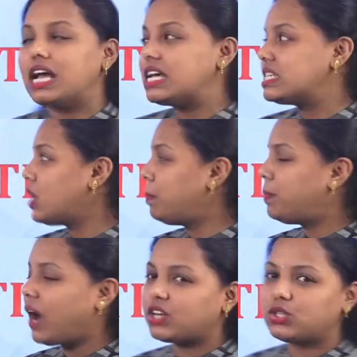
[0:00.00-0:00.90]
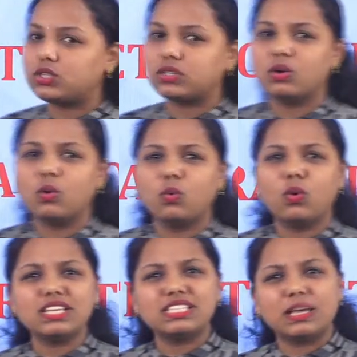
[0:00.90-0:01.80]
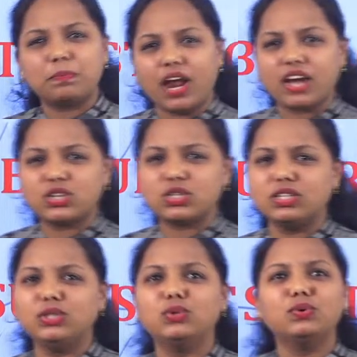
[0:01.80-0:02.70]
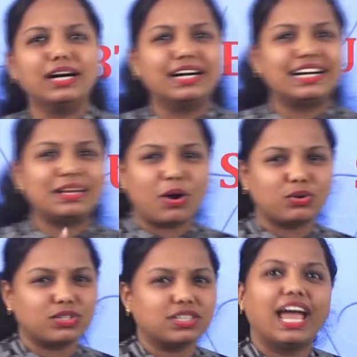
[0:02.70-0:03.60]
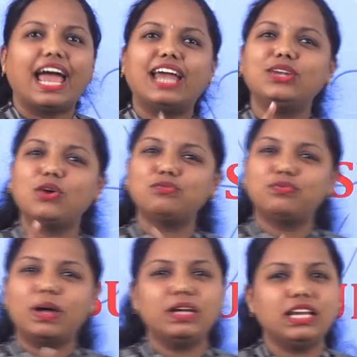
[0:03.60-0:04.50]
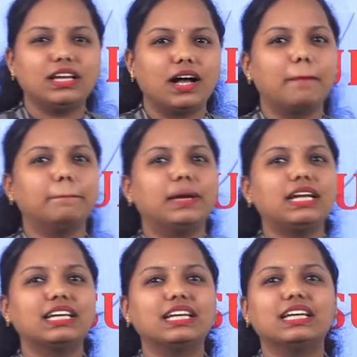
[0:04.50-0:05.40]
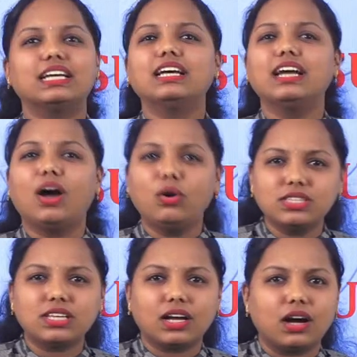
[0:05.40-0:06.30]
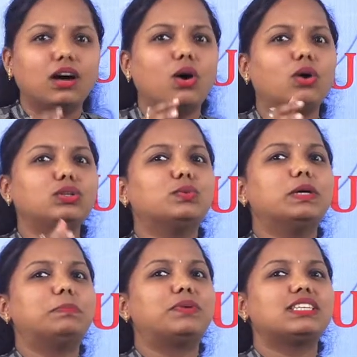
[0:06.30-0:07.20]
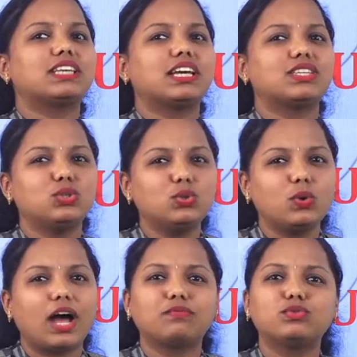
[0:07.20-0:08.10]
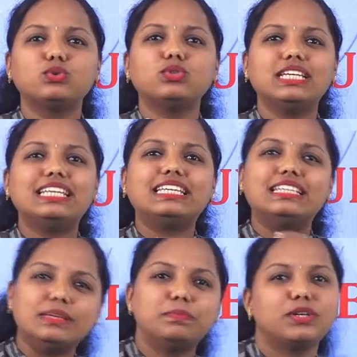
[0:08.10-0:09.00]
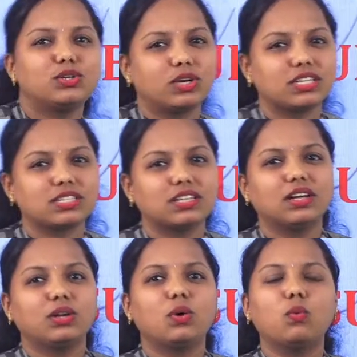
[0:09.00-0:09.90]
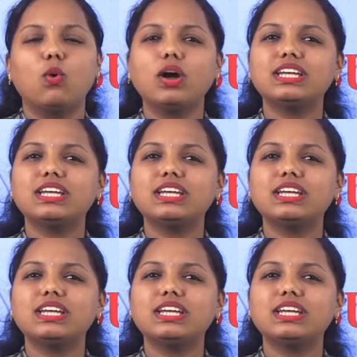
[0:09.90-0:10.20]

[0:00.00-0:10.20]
subtraction. What is subtraction? You heard about it and you're familiar, but on to be precise, you have to deal deep into it. Now, what